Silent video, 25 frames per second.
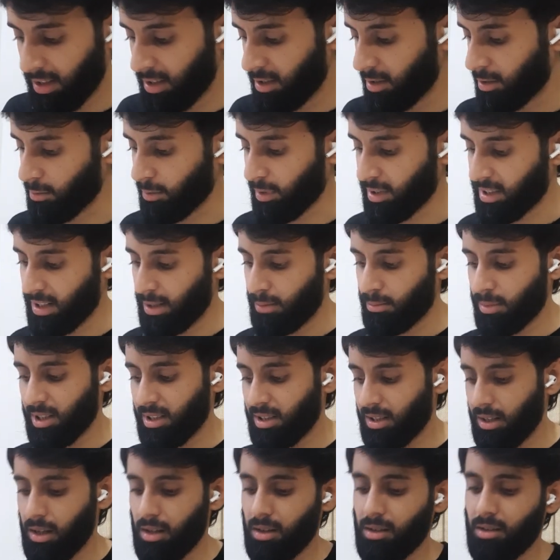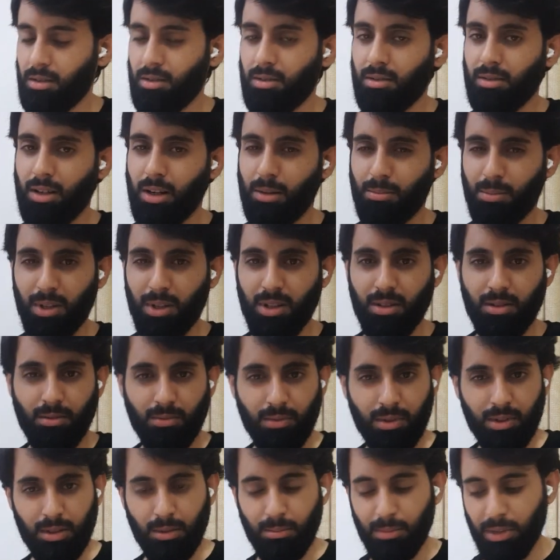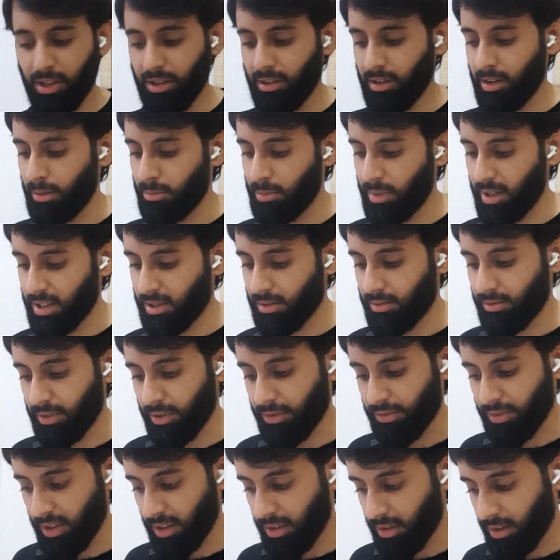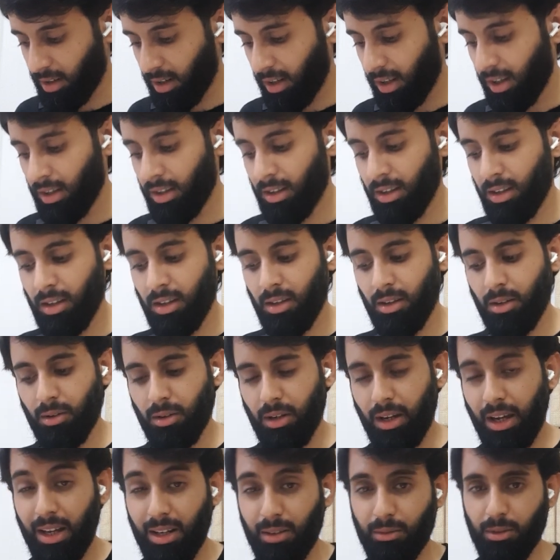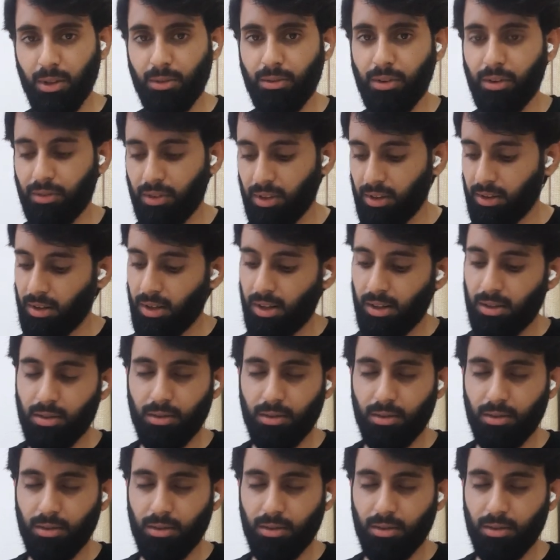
So what's n plus 10? That means we're simply going to replace 53, n with 53.